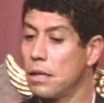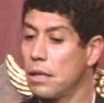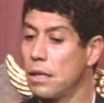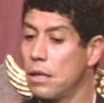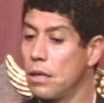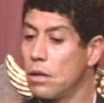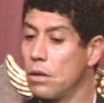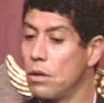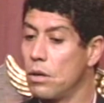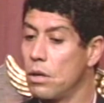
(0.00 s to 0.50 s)

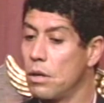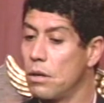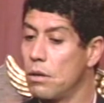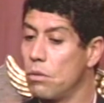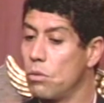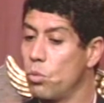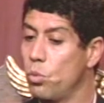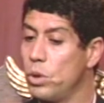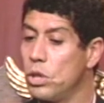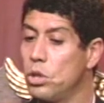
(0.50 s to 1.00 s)
uh,
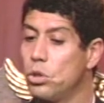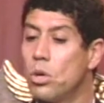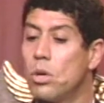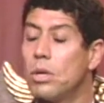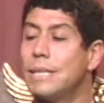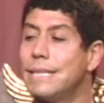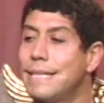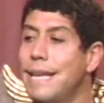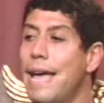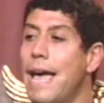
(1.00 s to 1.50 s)
we
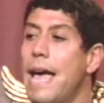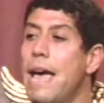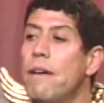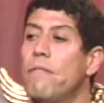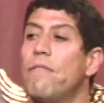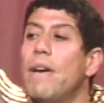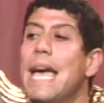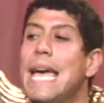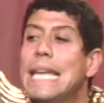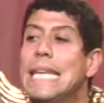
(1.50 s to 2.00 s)
don't
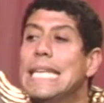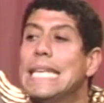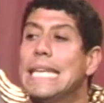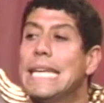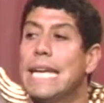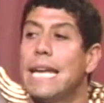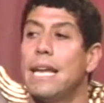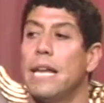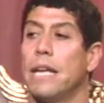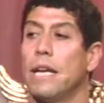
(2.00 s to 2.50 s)
have any
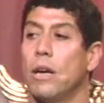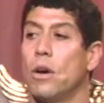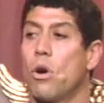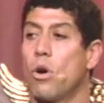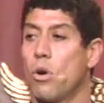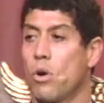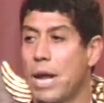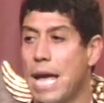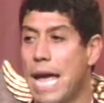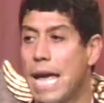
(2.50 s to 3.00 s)
killing
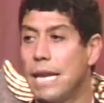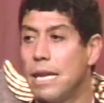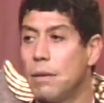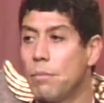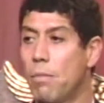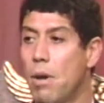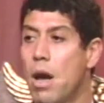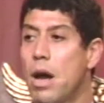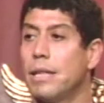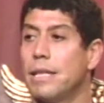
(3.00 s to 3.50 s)
or any
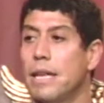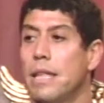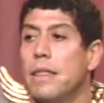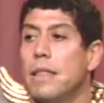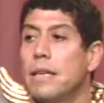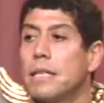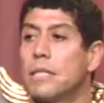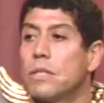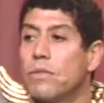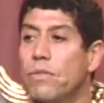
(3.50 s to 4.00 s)
blood in
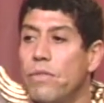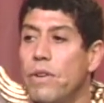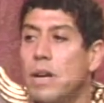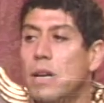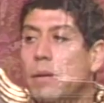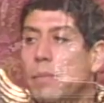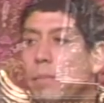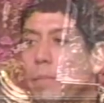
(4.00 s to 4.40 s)
this Perfect. film.